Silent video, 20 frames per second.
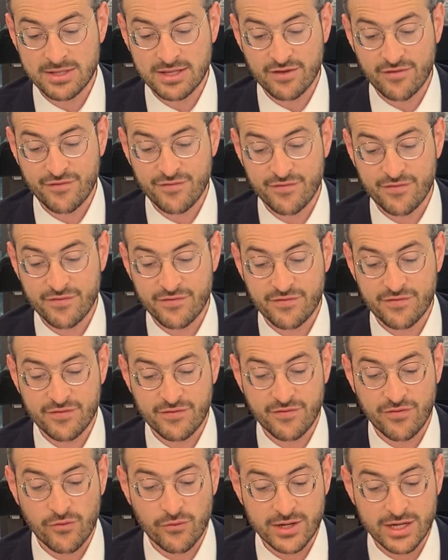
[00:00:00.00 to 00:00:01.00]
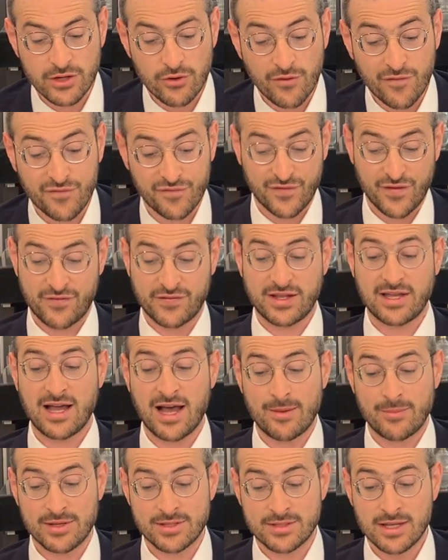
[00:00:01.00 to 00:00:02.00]
until 40 or 50
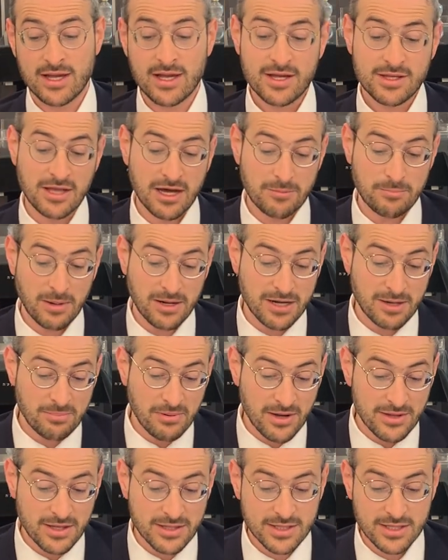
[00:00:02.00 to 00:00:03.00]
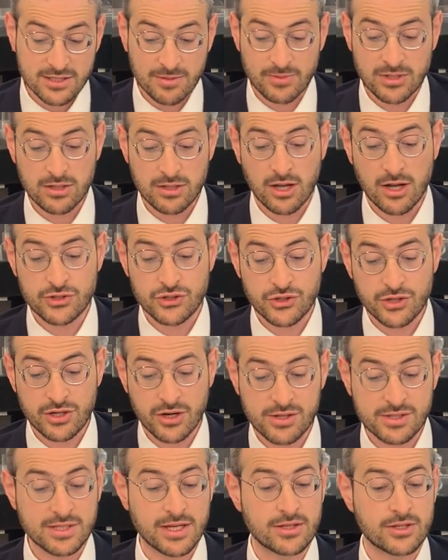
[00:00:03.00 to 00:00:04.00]
amas. Uh, but Bakabur that says up until 100, you
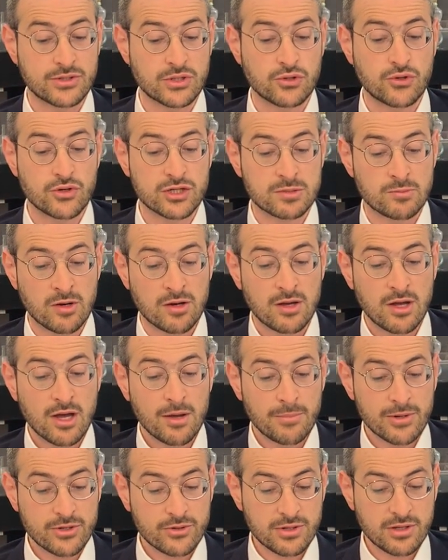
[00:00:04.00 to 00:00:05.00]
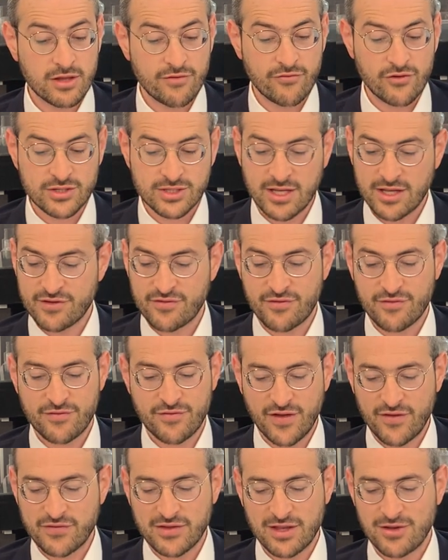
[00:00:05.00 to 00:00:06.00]
understand there's a guzma. But according to the verse that
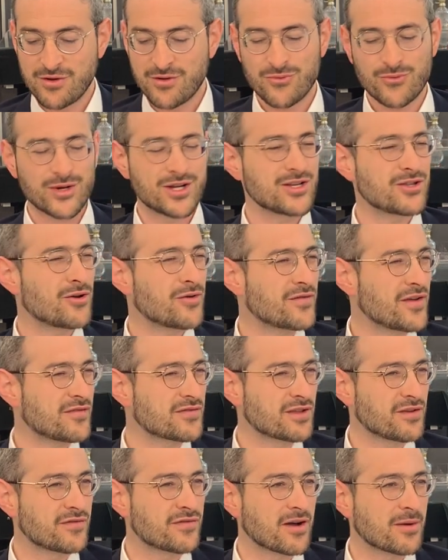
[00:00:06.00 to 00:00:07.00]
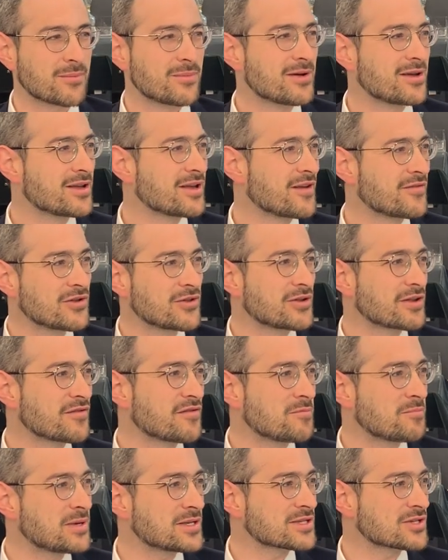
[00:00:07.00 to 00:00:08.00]
50, where do you know 50 from? If you're learning
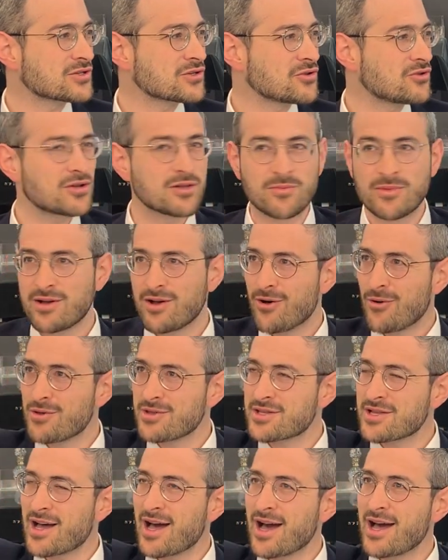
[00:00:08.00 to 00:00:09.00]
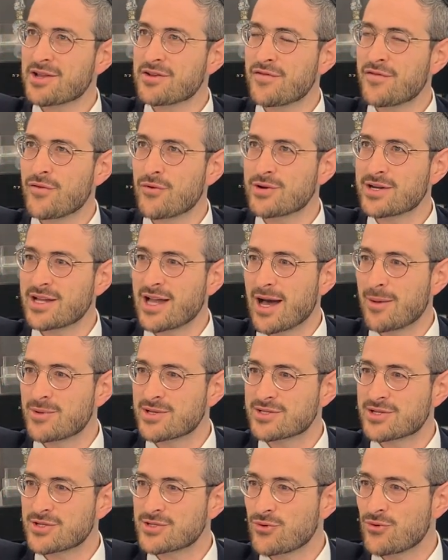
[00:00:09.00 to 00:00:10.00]
from Pesach Ulam, only to a height of 40
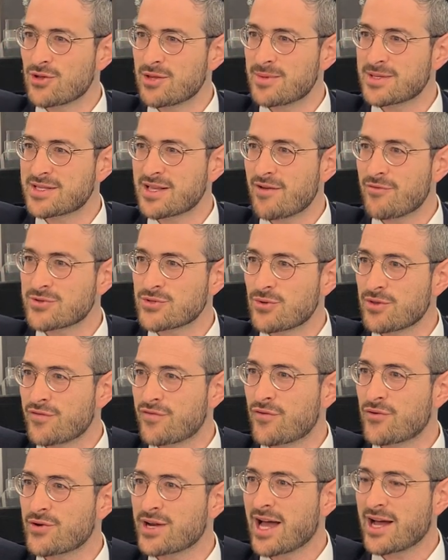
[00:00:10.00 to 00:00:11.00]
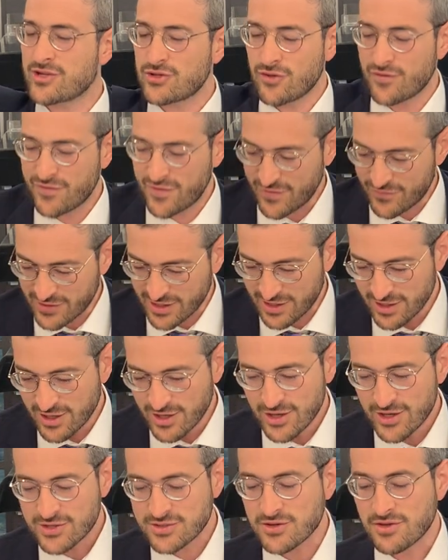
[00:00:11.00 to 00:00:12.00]
amas, because the ulam itself is only 40, how do you know 50?
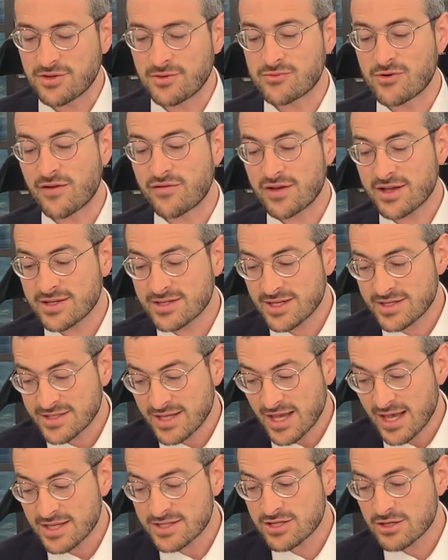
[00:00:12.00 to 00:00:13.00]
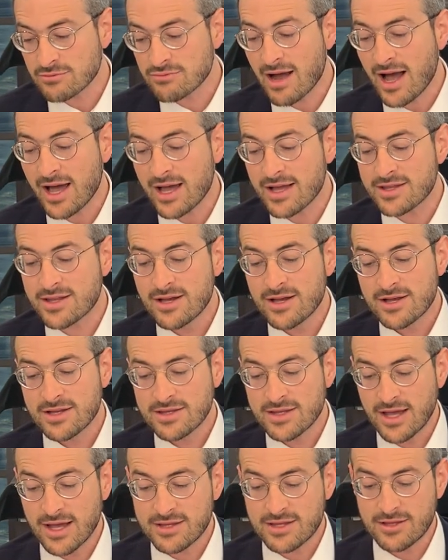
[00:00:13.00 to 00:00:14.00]
So the Rav Chisda says, you're right,
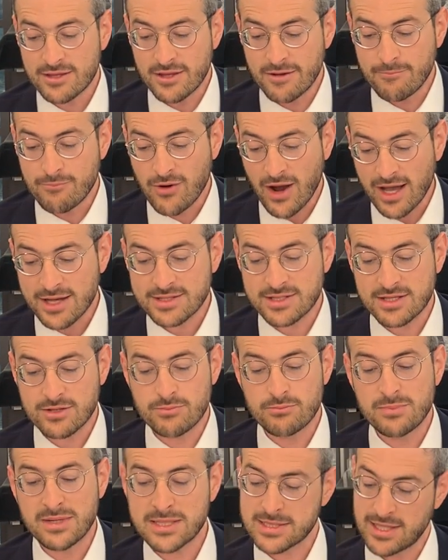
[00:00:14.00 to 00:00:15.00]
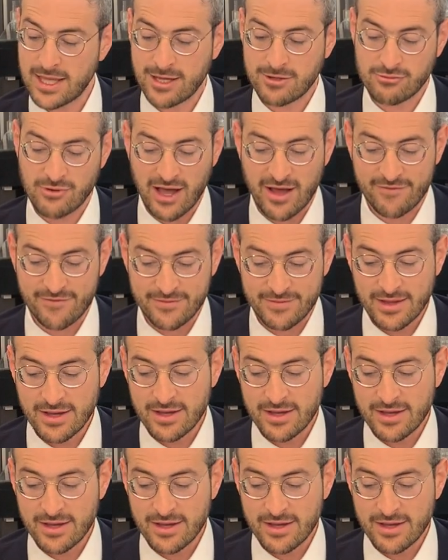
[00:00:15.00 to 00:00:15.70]
that the brisa misled Rav